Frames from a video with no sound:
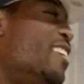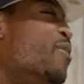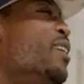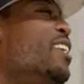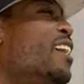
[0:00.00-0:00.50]

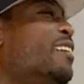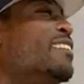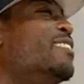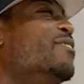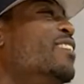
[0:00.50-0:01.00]
that may
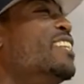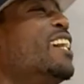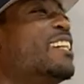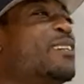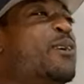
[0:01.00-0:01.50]

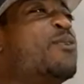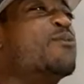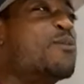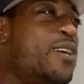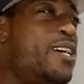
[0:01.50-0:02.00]
not
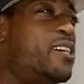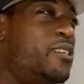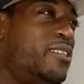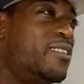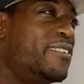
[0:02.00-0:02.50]
go over well.